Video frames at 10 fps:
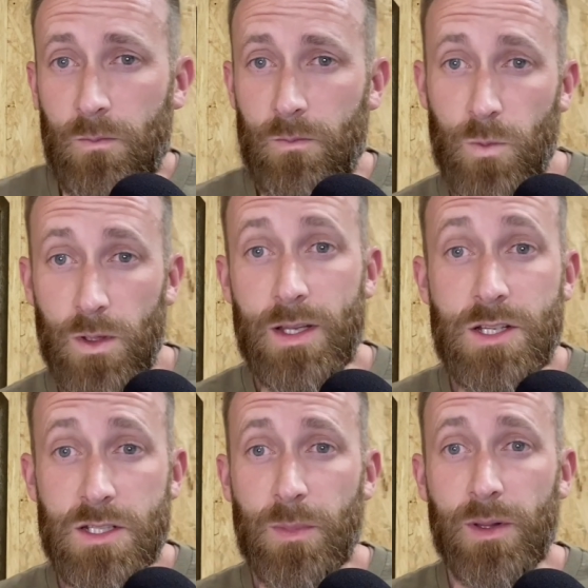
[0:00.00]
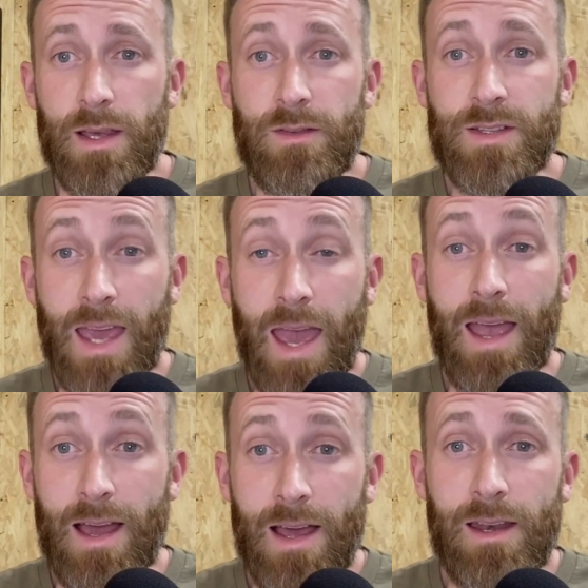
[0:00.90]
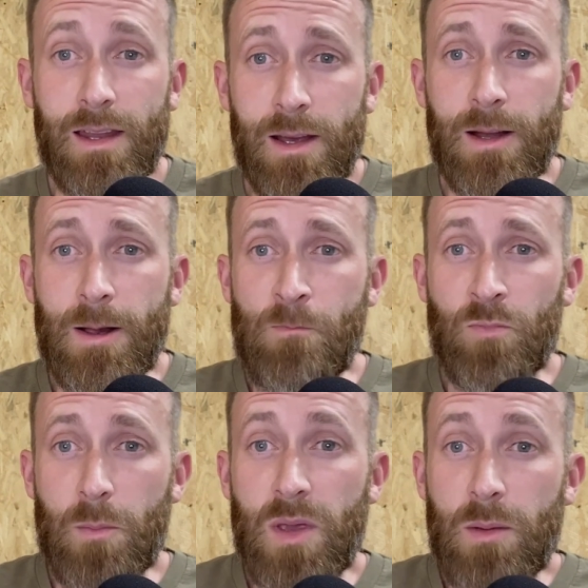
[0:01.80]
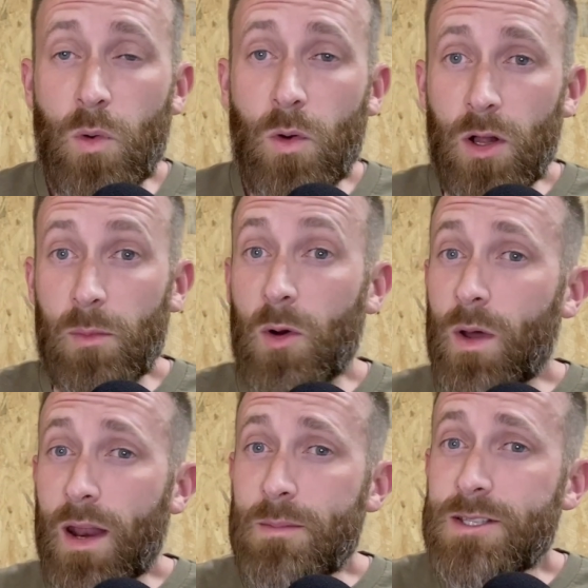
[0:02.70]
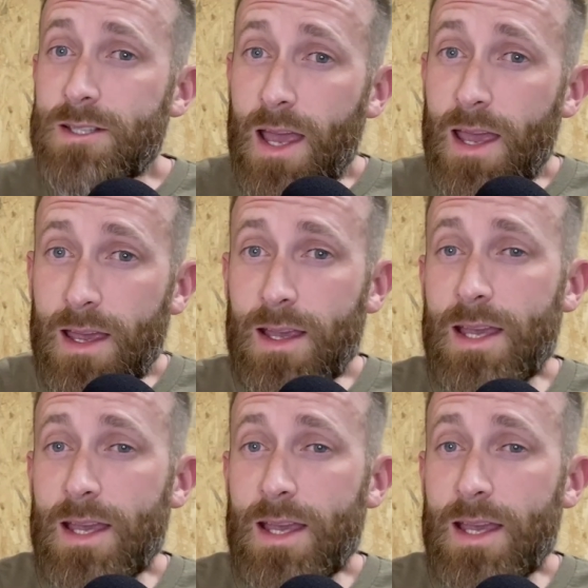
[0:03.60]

religious beliefs can be moral. But what I'm saying